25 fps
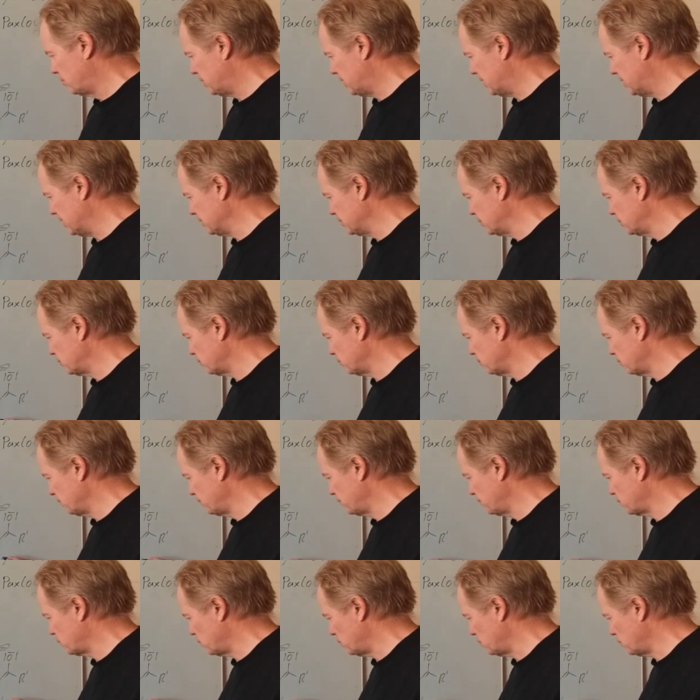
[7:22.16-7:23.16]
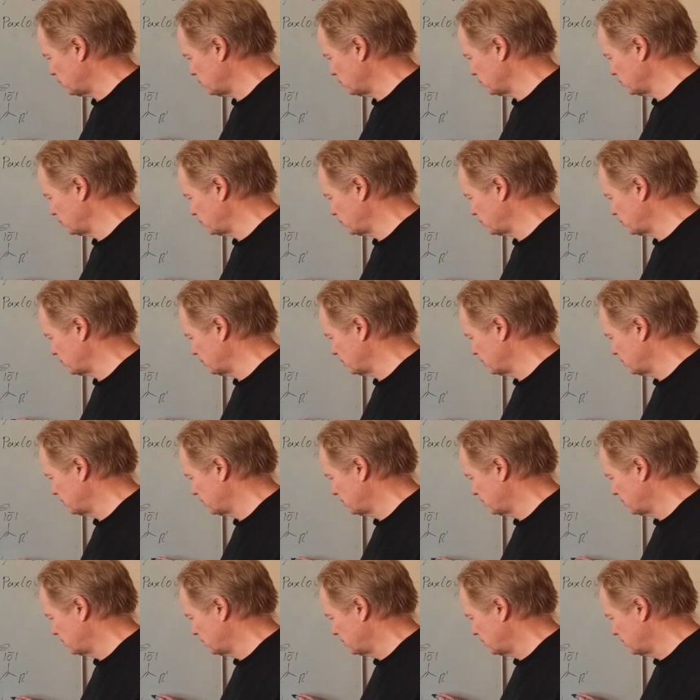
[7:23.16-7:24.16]
plus, of course,
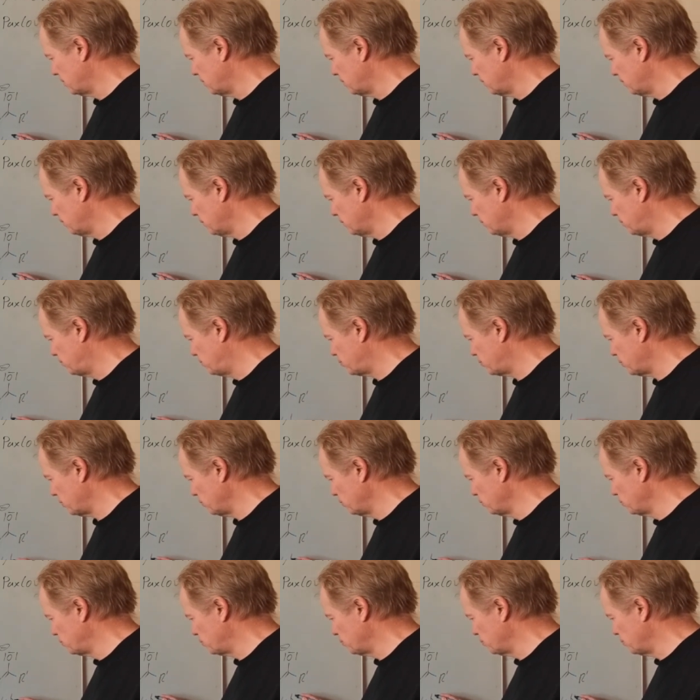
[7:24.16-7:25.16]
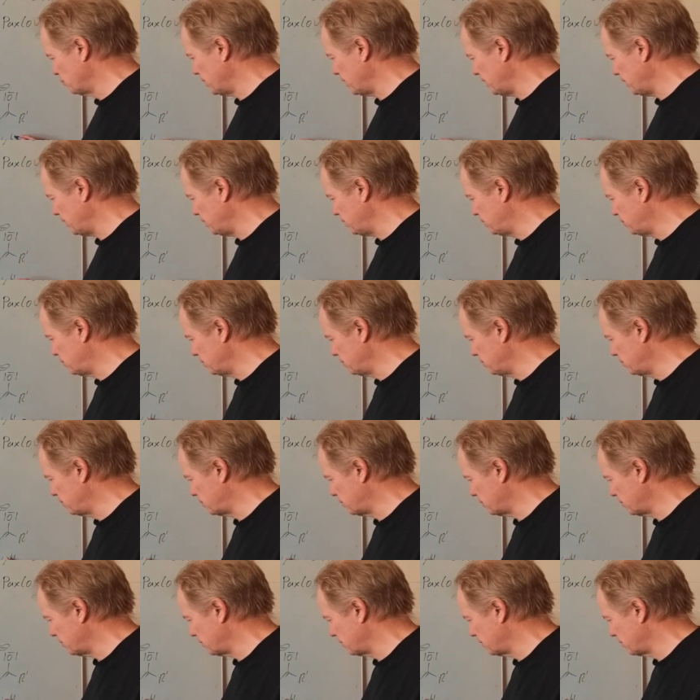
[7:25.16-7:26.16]
a protonated